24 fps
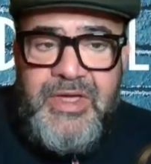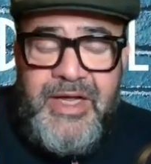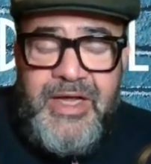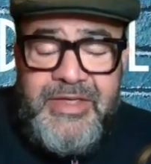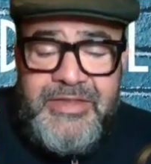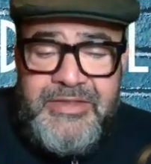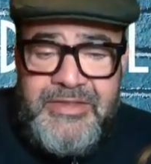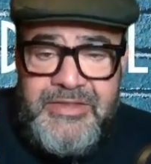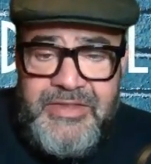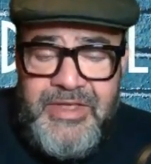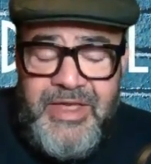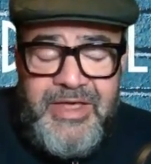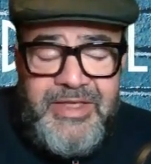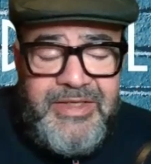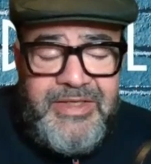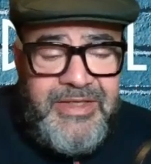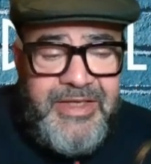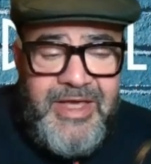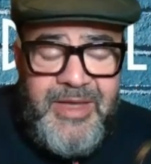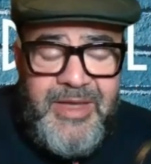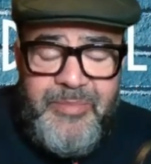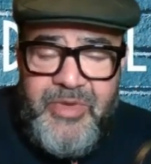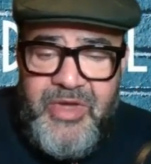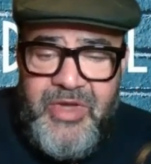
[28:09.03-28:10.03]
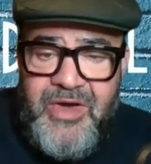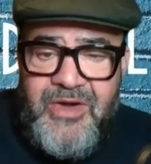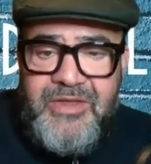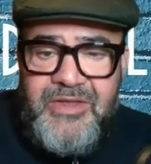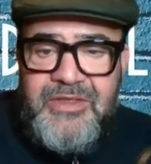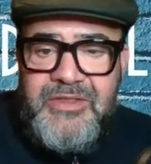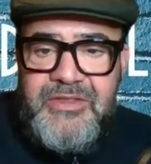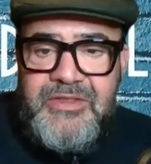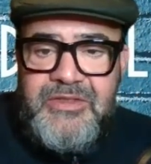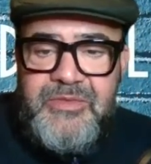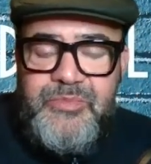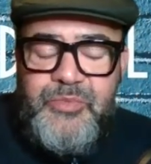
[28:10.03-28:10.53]
and get
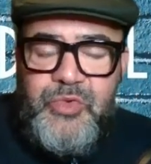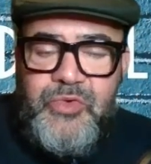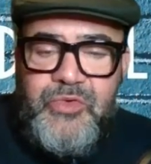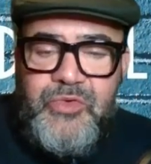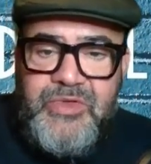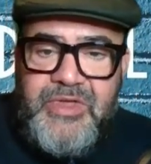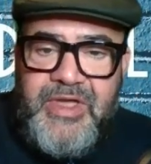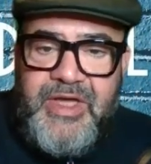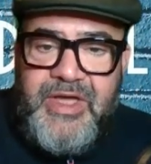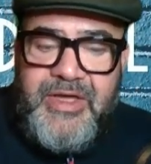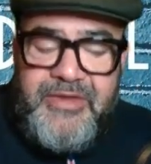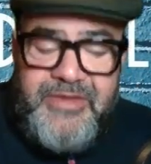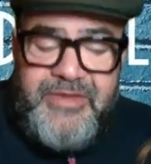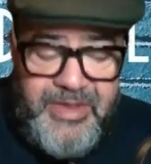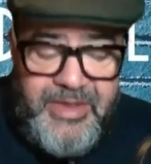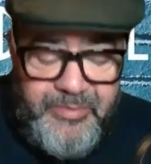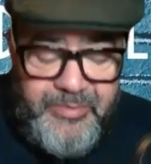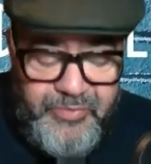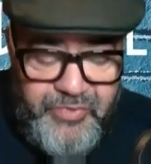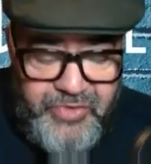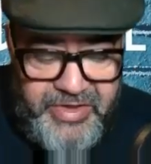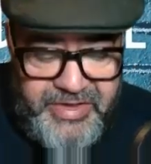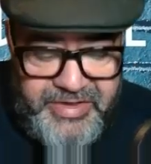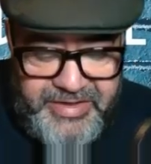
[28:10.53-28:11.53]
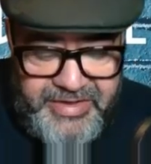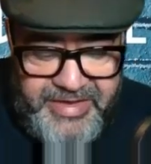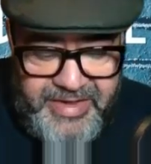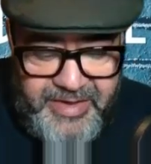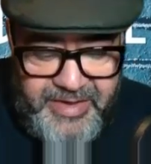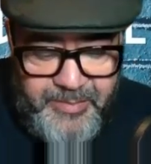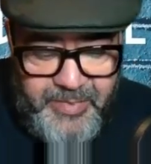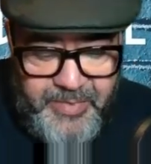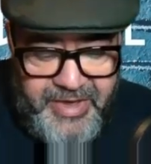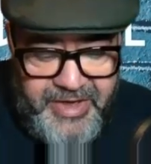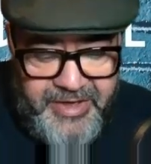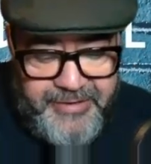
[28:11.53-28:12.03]
behind and support that brilliant
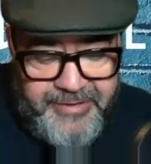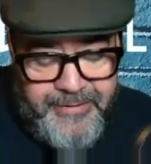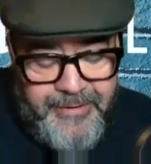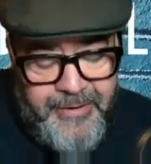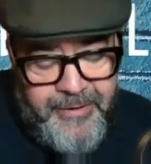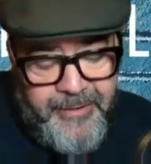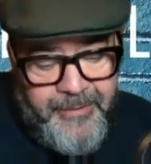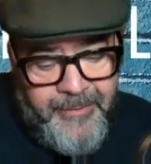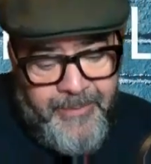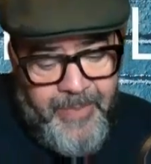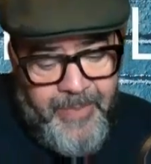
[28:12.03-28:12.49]
campaign.